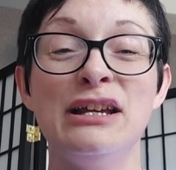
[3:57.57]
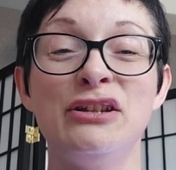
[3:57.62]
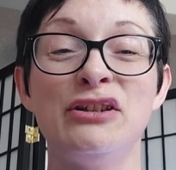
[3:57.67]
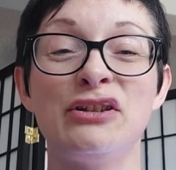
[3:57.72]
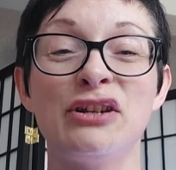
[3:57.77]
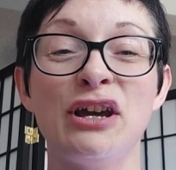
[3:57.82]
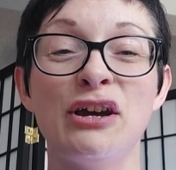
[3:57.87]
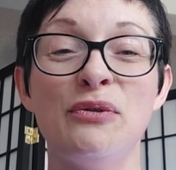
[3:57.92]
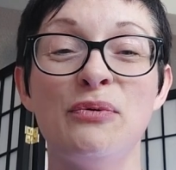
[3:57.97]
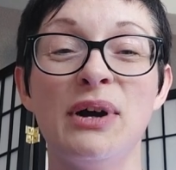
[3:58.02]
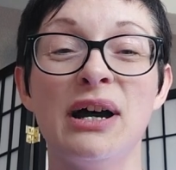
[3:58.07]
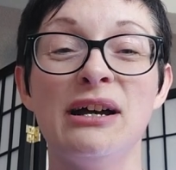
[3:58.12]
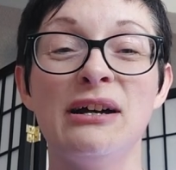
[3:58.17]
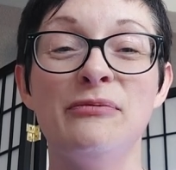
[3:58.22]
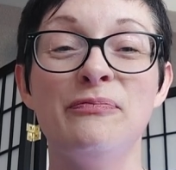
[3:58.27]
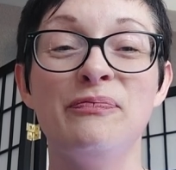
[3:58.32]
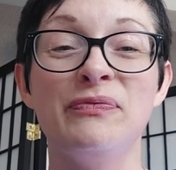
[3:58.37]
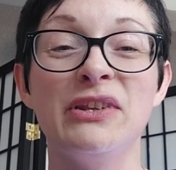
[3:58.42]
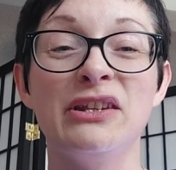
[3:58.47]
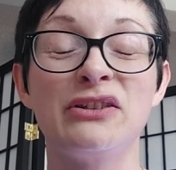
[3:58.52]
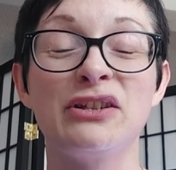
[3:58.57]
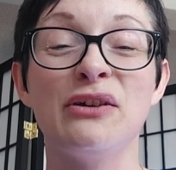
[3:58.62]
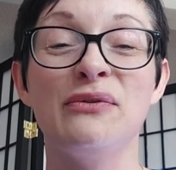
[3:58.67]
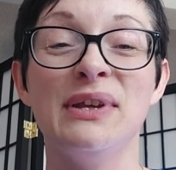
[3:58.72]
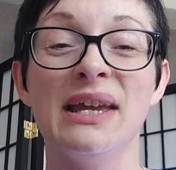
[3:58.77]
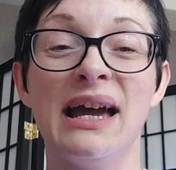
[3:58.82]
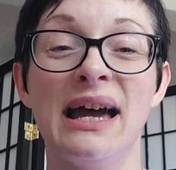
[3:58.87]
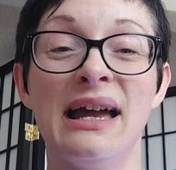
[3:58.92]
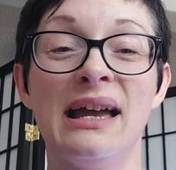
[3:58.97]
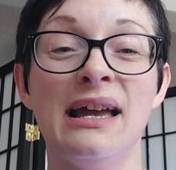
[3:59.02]
So, um, so
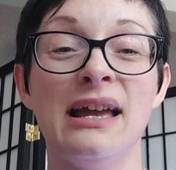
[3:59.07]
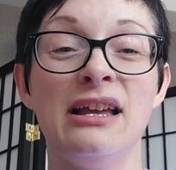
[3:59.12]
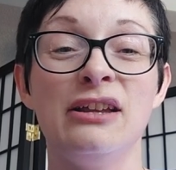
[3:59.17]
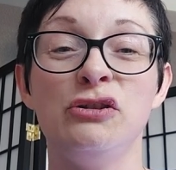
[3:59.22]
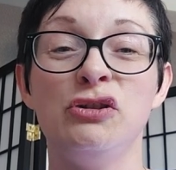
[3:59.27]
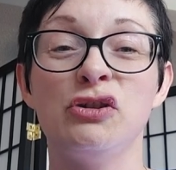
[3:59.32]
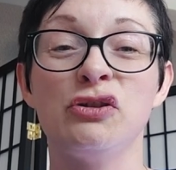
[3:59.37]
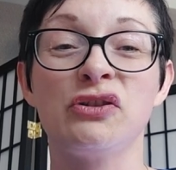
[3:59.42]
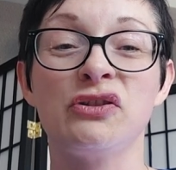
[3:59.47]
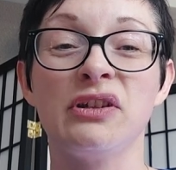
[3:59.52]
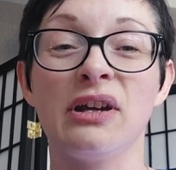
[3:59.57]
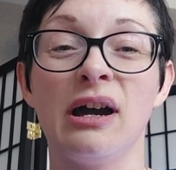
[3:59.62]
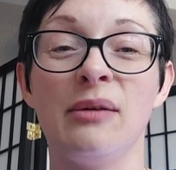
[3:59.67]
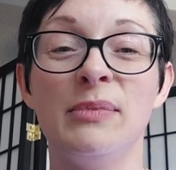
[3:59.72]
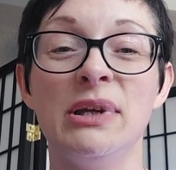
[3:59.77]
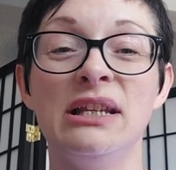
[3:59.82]
yeah, just, I